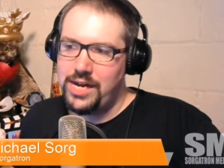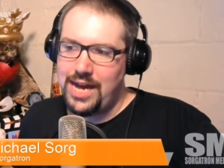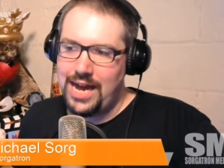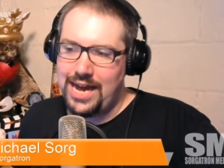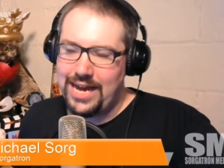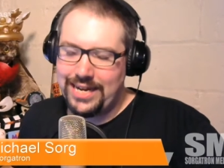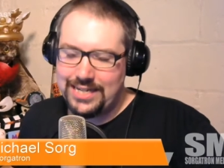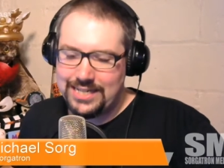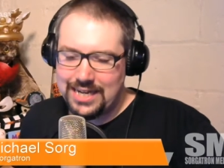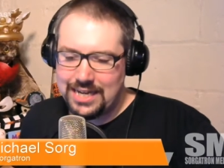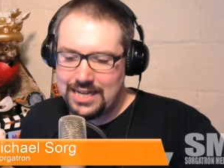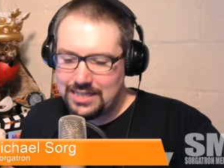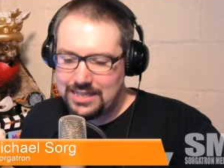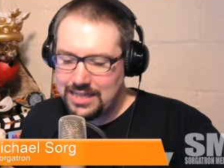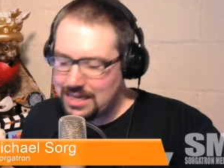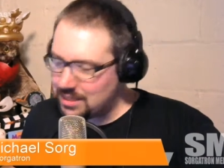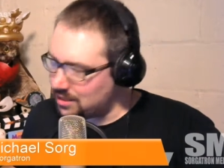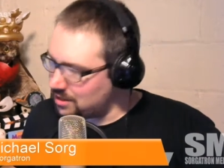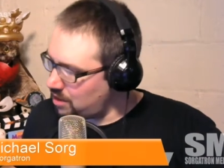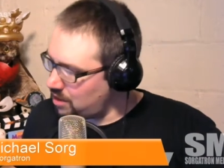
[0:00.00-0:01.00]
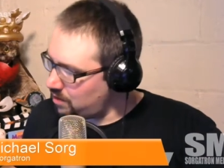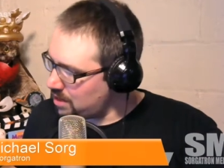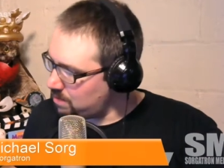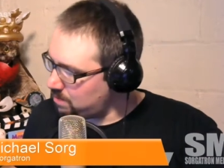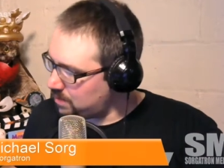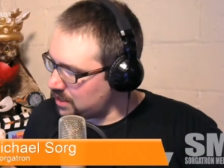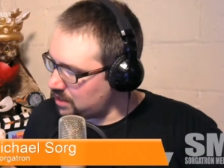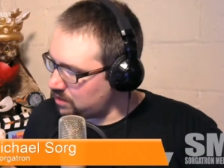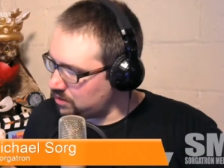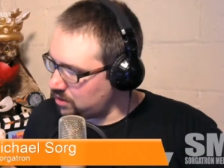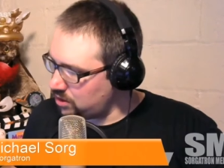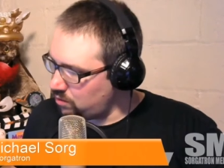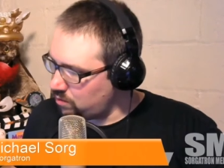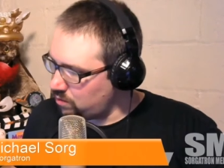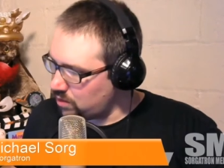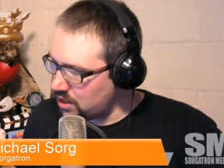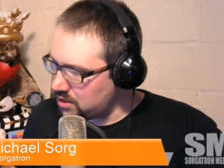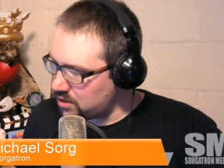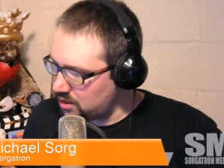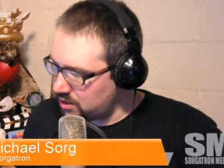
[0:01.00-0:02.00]
And let us know anybody else you
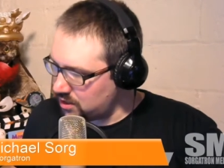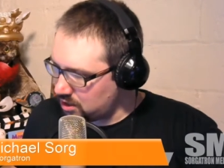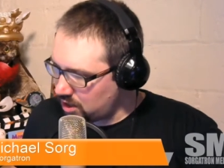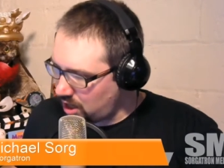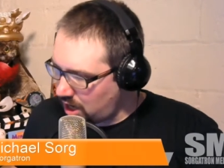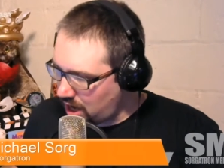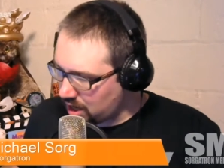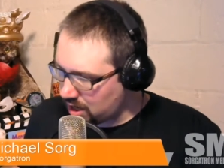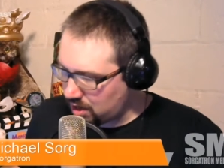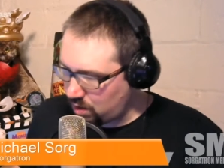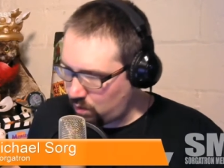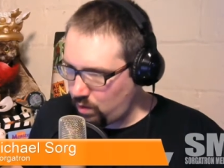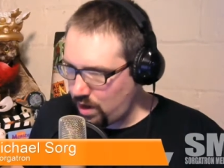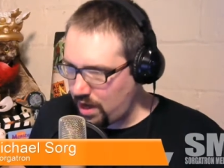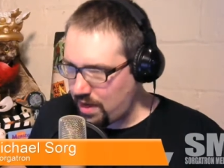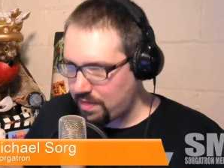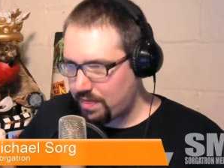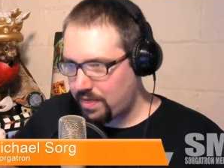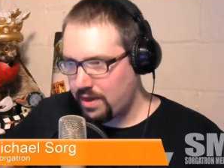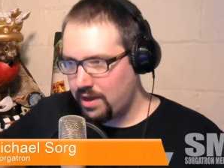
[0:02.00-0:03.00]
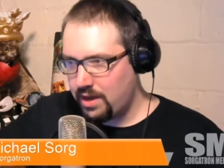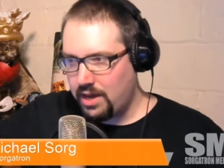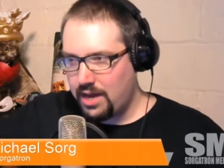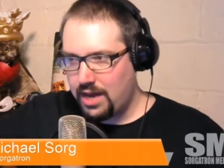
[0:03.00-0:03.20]
want us to talk with